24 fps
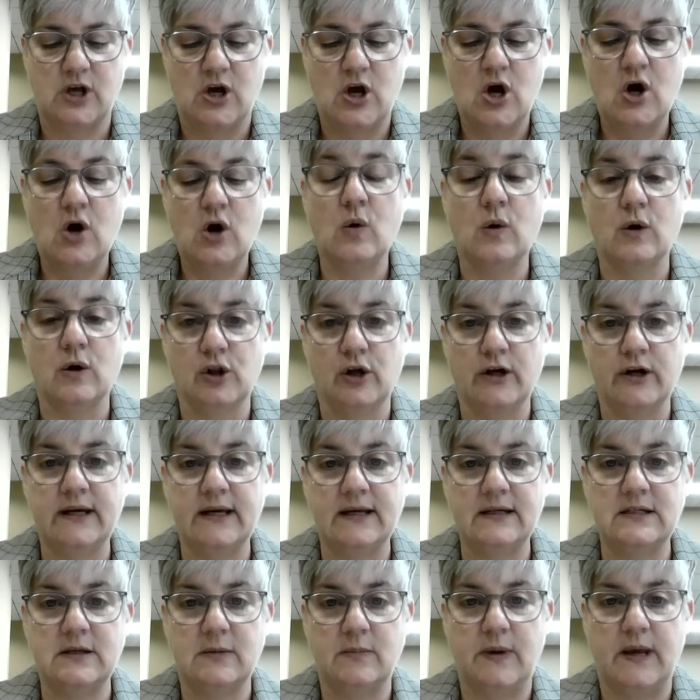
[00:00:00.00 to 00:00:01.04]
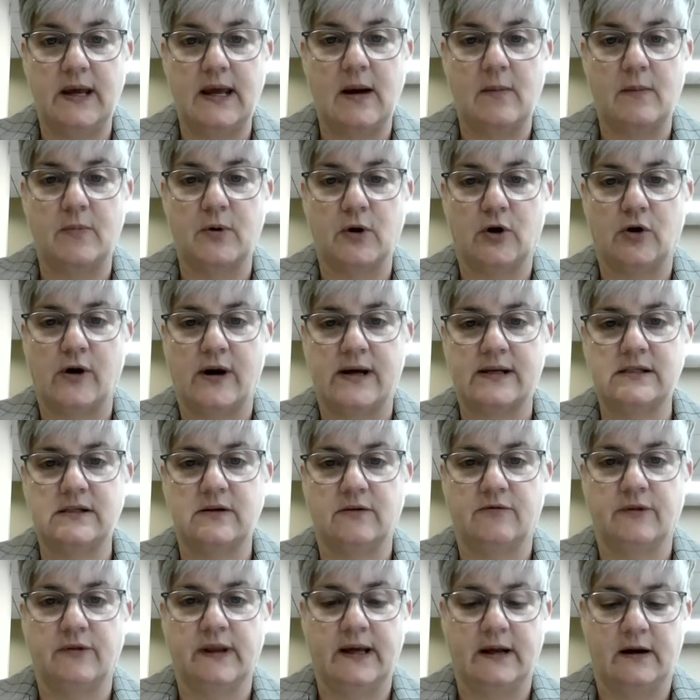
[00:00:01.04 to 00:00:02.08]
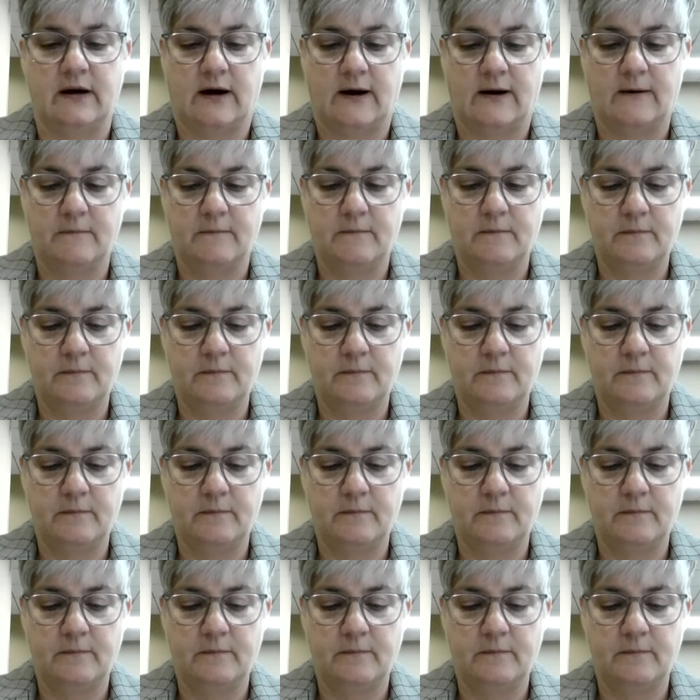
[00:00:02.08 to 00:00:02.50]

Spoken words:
who are looking to be a progressive leader.